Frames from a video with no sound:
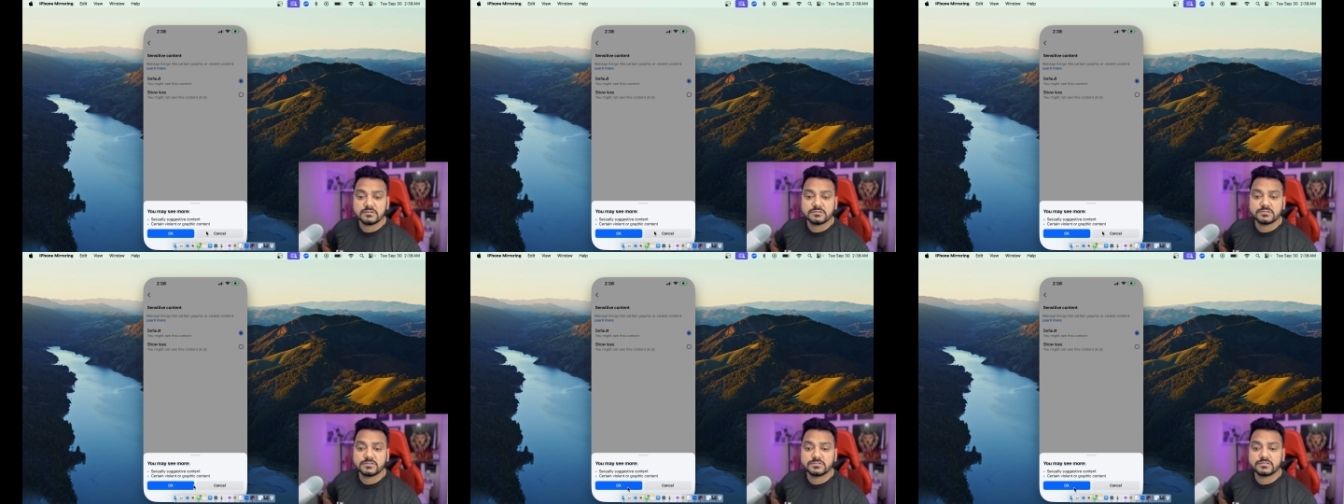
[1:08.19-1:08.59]

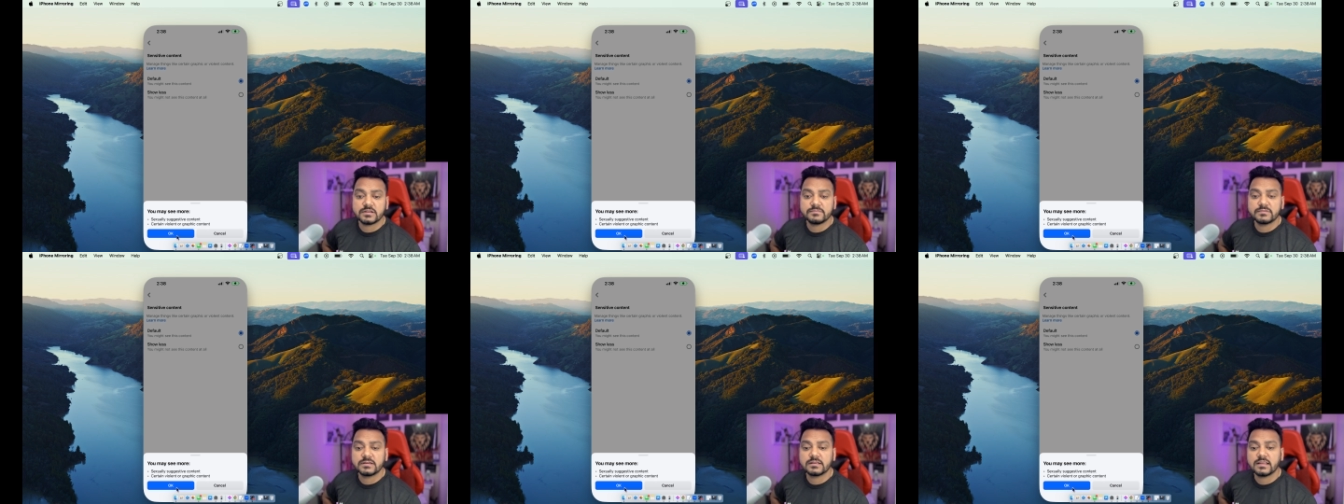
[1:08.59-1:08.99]
so
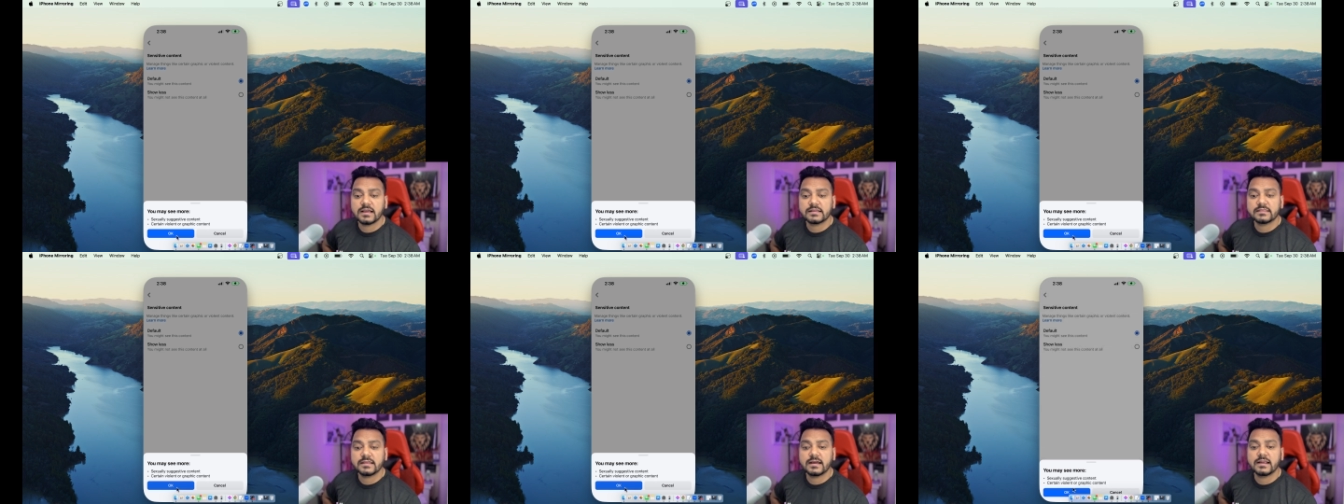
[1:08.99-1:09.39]
something
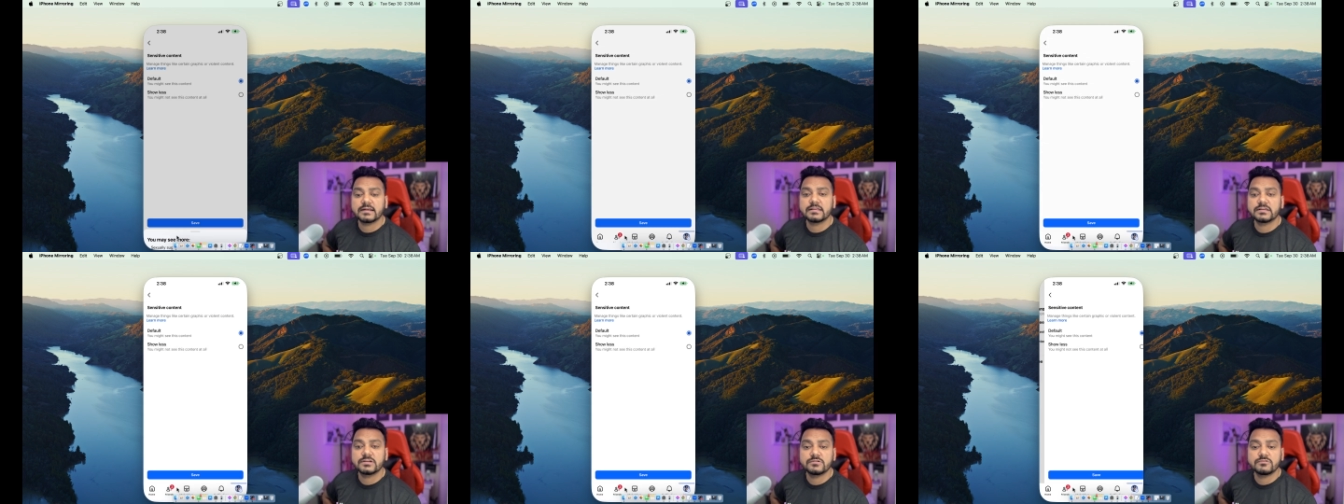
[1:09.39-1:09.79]
like that.
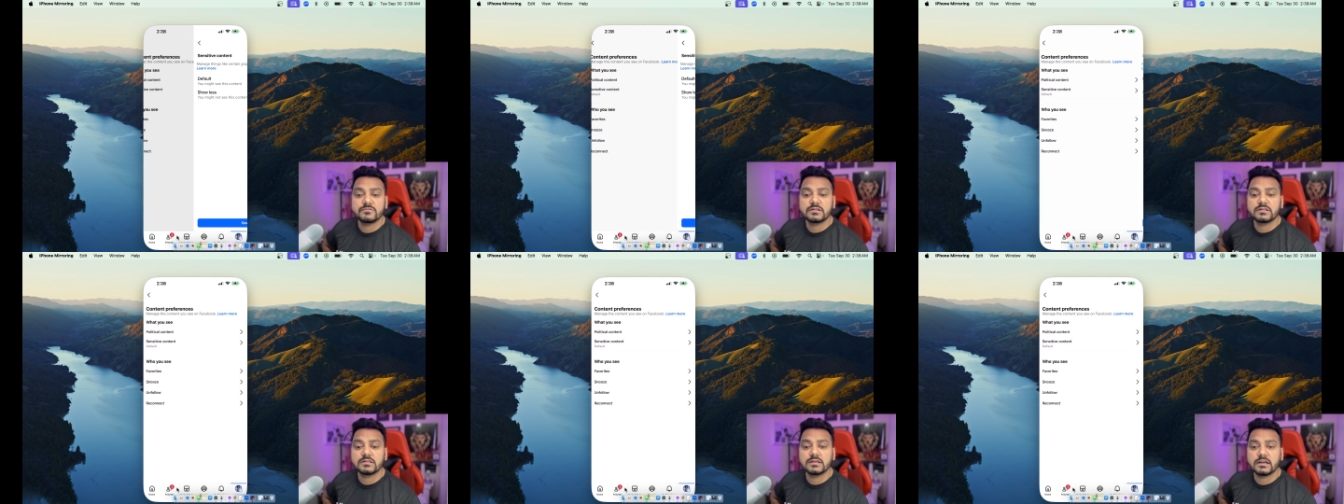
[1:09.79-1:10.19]
You
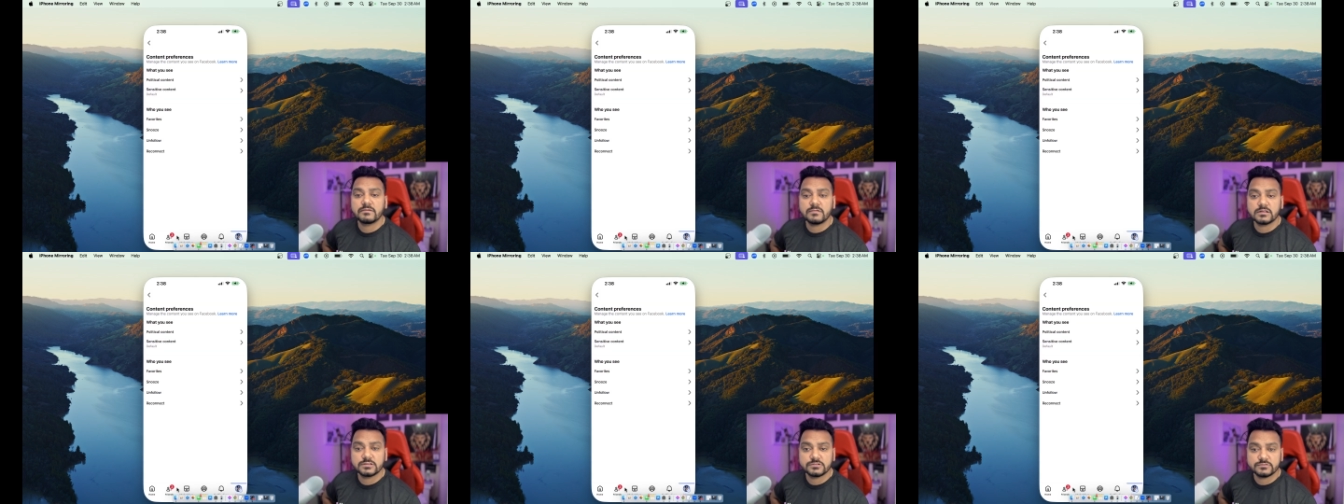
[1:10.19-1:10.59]
will
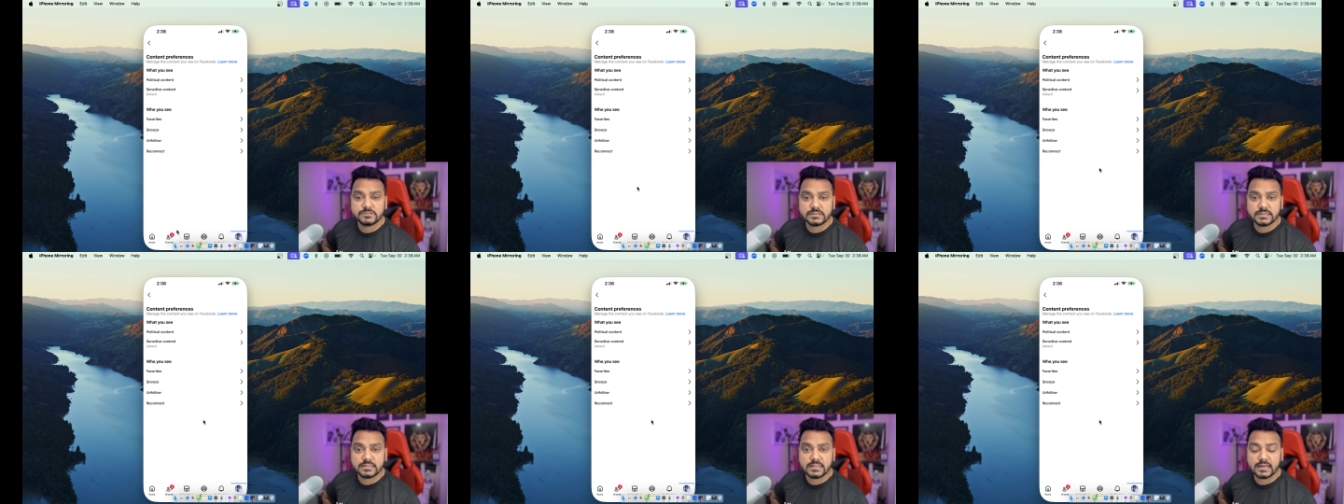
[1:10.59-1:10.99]
able to
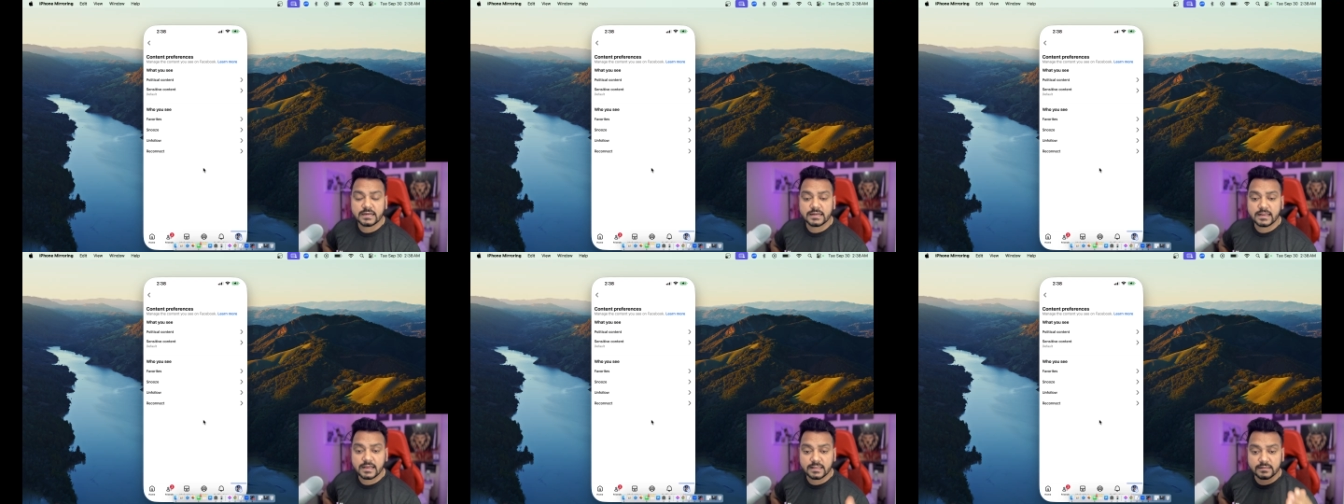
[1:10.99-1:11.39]
see that,
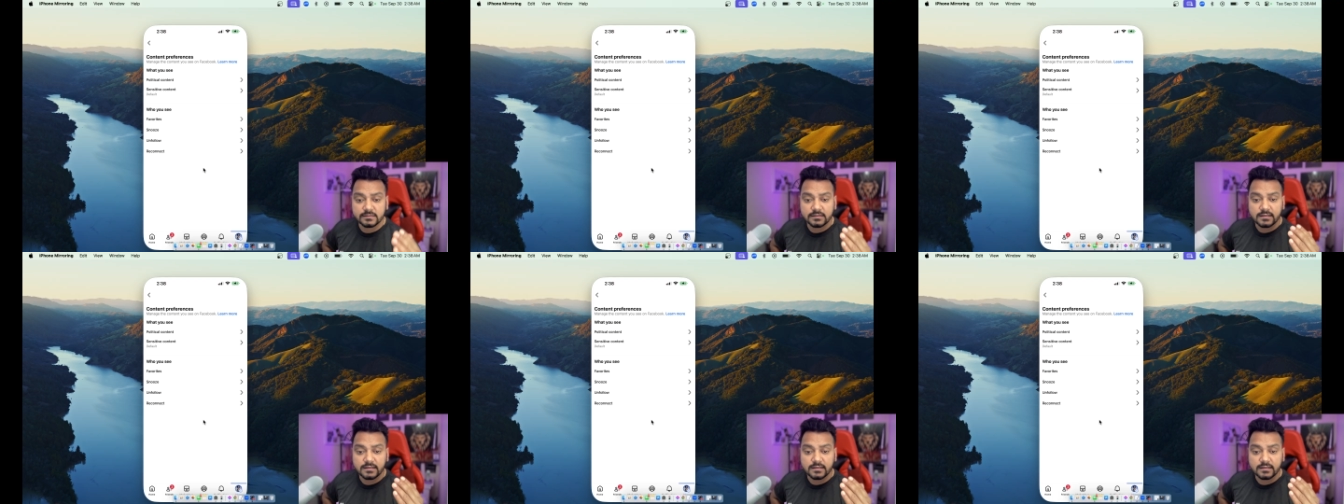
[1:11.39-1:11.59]
and